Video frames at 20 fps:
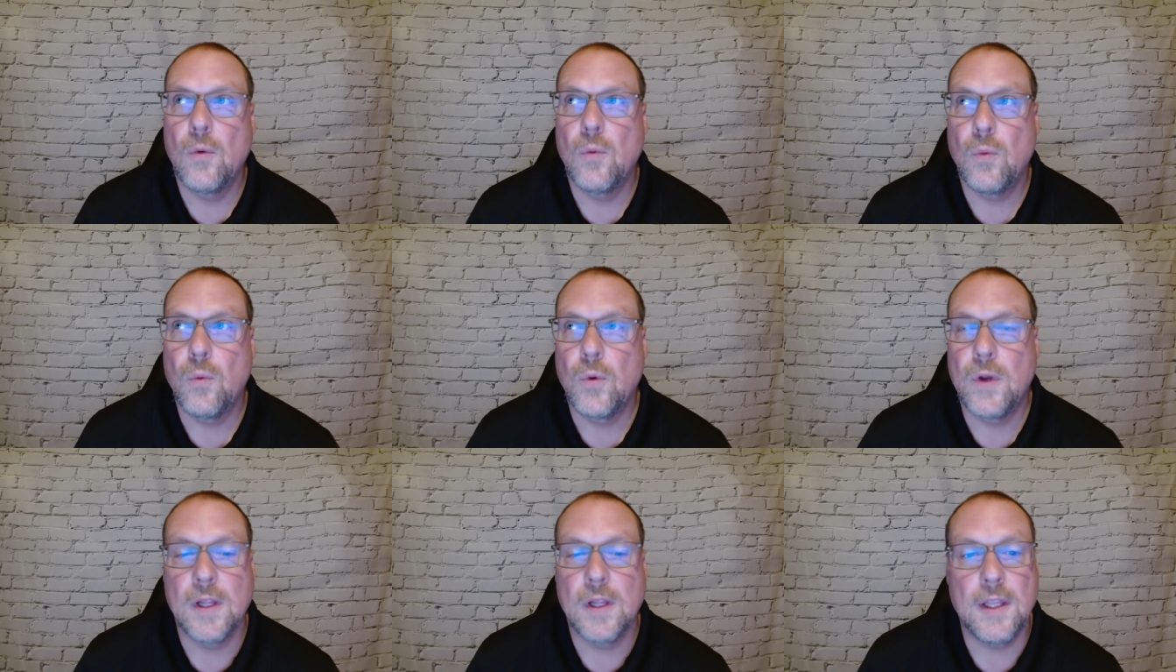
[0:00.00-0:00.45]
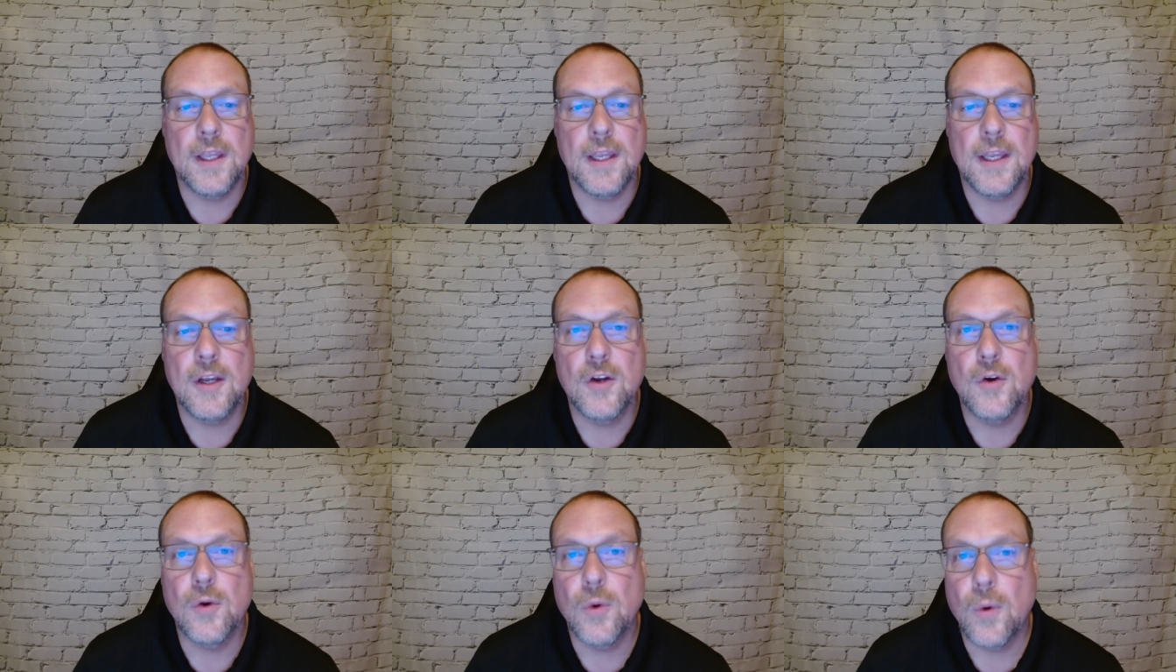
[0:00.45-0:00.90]

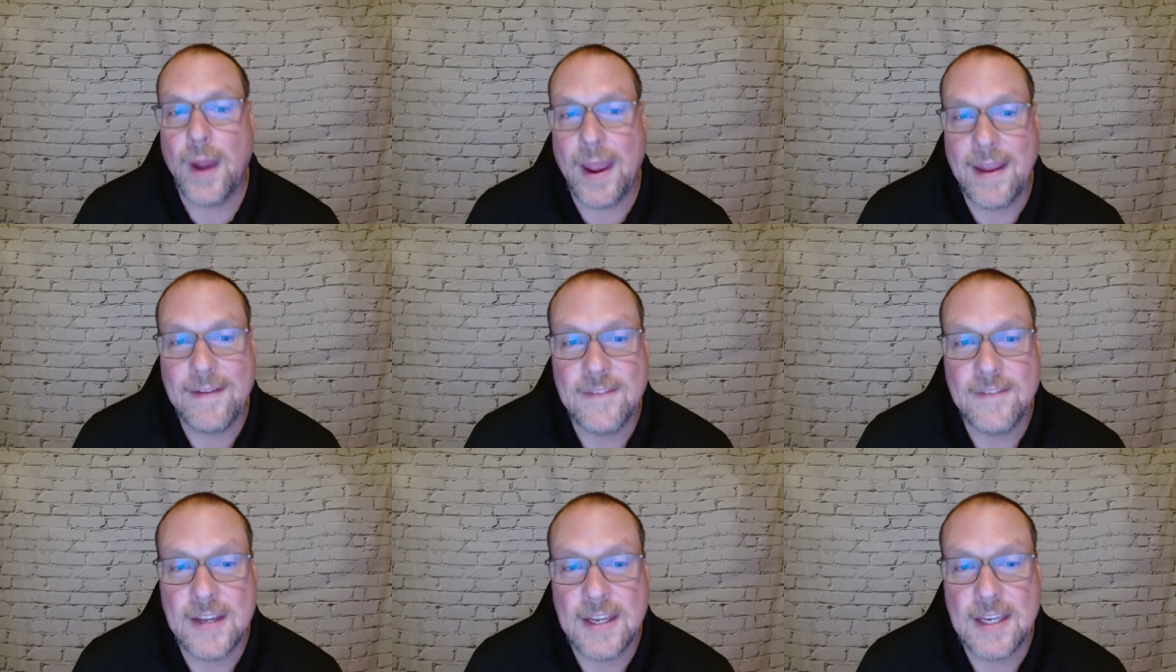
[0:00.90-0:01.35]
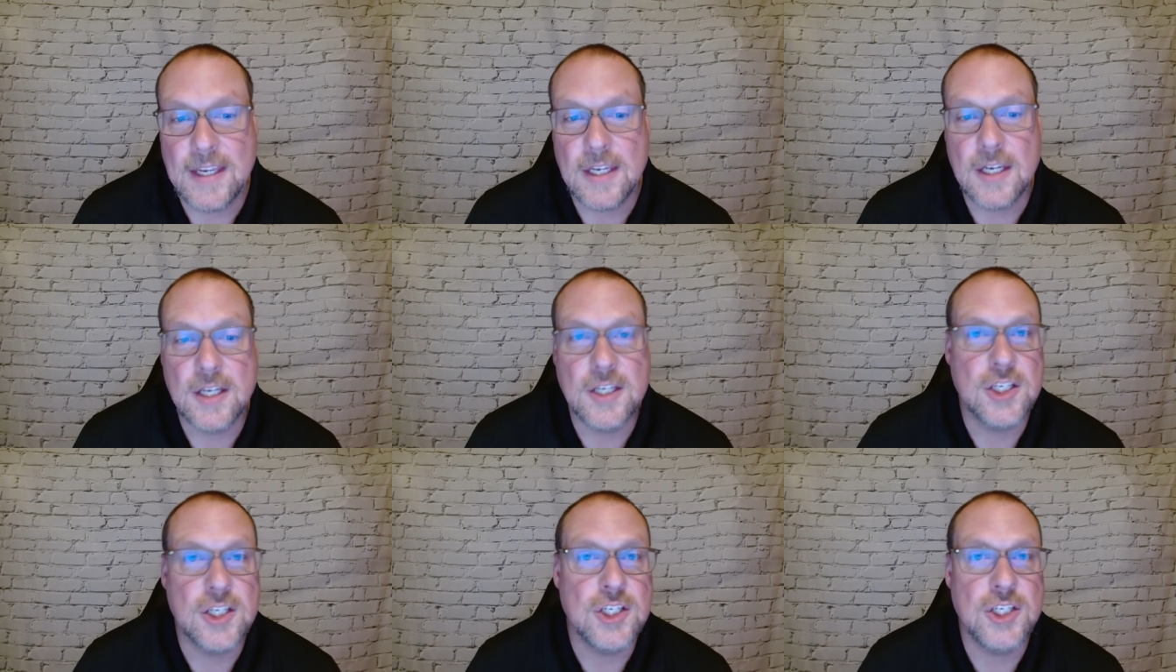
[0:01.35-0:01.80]
really craving
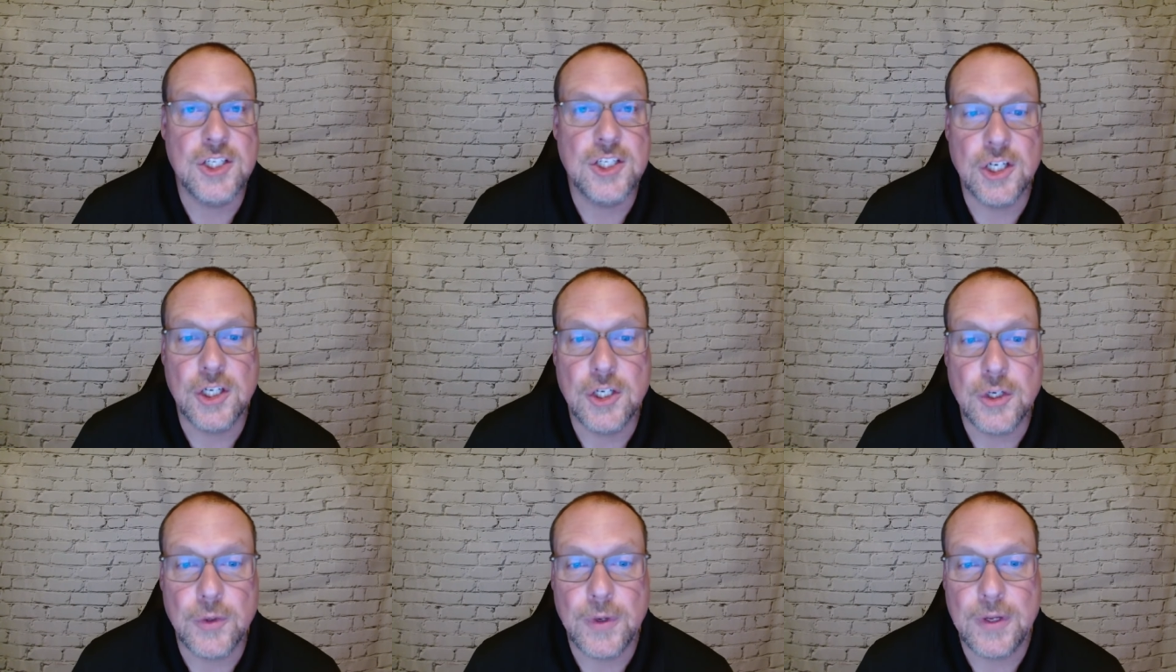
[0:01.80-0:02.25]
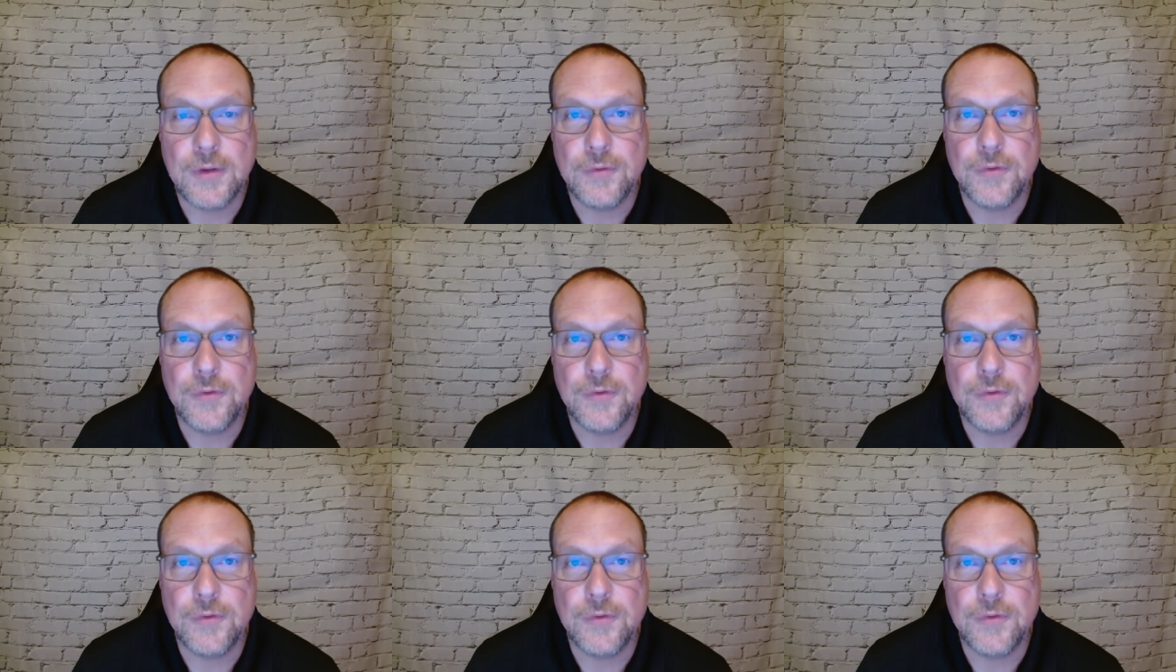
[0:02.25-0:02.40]
sugary